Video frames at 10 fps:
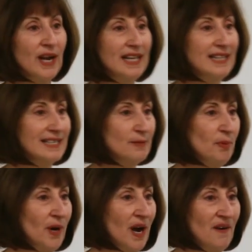prayed this
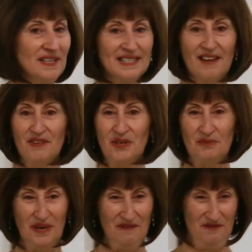prayer at
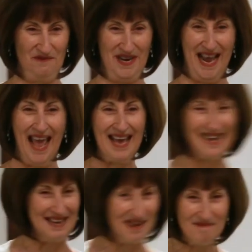7.23
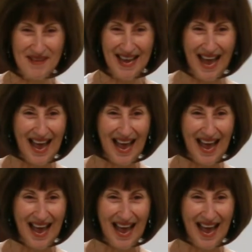a.m.